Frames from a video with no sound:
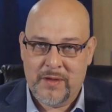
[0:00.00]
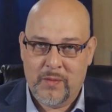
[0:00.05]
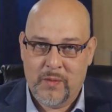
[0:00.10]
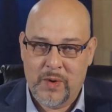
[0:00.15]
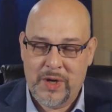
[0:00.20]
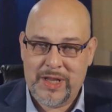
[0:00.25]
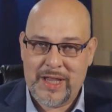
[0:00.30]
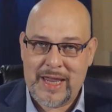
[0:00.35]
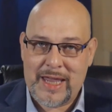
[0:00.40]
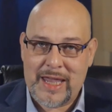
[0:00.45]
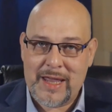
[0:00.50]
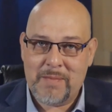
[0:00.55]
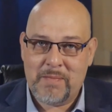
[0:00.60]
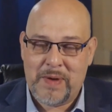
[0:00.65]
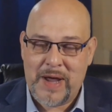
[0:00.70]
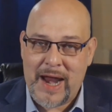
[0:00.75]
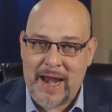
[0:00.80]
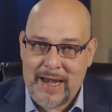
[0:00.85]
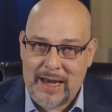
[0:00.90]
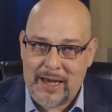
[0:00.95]
when they get
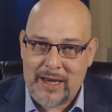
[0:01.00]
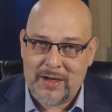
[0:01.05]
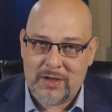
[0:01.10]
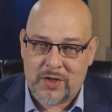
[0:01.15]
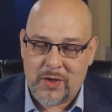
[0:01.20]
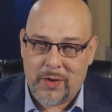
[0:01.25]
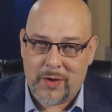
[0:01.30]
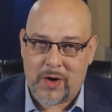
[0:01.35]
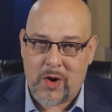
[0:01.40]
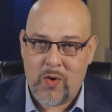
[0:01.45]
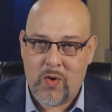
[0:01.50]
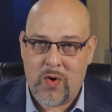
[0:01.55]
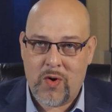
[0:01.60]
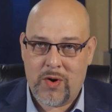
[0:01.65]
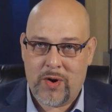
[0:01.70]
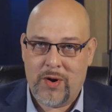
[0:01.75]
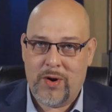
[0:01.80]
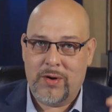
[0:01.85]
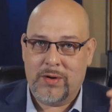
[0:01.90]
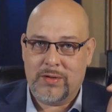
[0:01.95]
painted into a
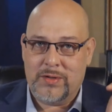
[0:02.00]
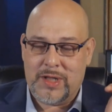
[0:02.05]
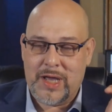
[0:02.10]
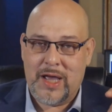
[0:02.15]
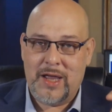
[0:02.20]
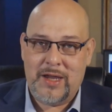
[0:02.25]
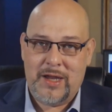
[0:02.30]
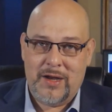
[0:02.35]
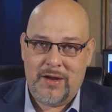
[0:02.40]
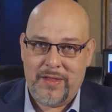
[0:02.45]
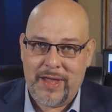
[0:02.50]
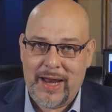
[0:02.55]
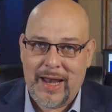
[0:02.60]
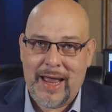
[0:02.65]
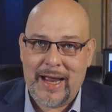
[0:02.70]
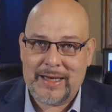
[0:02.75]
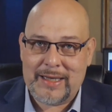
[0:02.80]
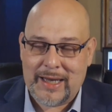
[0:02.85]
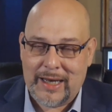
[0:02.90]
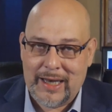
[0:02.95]
corner that you know they
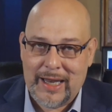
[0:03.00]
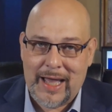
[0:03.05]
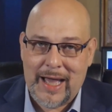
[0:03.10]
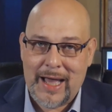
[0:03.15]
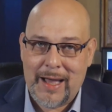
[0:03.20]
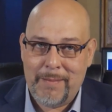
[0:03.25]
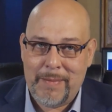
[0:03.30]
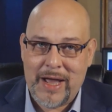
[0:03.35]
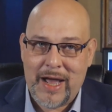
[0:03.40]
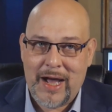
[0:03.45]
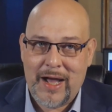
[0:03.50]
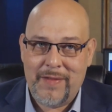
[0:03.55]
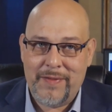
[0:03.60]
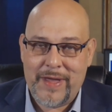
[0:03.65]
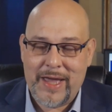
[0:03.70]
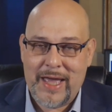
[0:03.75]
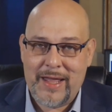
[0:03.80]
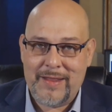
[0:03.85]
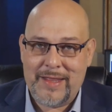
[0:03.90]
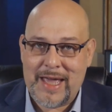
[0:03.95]
like to lob out
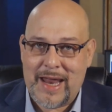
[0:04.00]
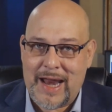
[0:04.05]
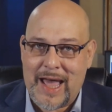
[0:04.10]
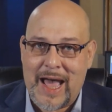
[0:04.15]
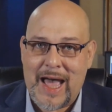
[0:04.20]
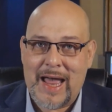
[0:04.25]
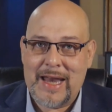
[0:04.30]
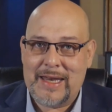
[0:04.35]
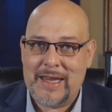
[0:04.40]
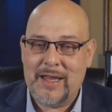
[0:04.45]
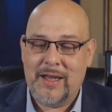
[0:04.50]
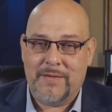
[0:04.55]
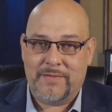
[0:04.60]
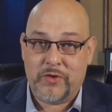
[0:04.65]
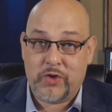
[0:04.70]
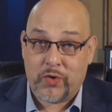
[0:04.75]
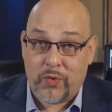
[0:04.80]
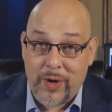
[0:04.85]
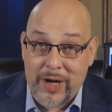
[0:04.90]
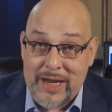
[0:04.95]
that that idea of
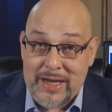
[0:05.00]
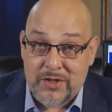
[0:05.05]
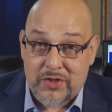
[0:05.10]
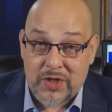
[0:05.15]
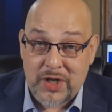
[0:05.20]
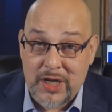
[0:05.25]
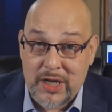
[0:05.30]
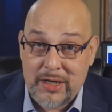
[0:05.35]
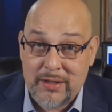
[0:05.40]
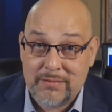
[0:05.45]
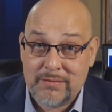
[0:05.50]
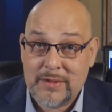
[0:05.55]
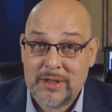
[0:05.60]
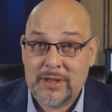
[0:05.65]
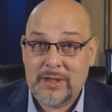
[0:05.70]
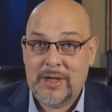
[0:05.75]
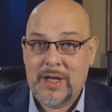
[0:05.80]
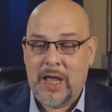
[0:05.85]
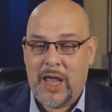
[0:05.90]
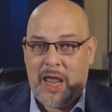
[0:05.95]
treason
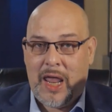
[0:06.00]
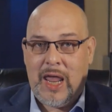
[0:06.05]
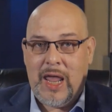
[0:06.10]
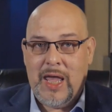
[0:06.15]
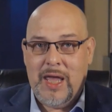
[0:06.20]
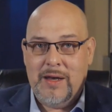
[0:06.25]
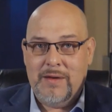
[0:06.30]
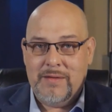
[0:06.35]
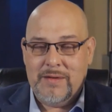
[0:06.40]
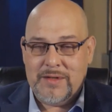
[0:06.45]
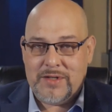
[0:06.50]
and